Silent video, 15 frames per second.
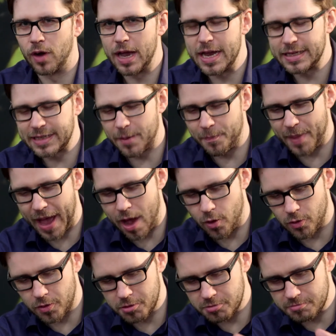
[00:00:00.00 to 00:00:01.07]
It's
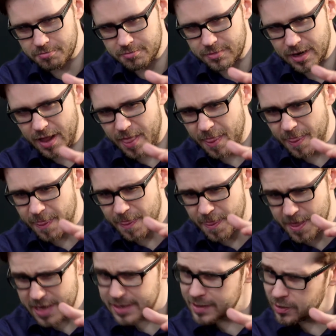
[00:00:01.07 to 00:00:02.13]
about
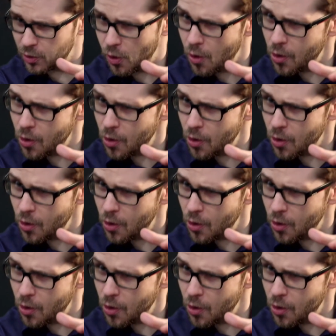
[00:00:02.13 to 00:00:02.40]
this tall?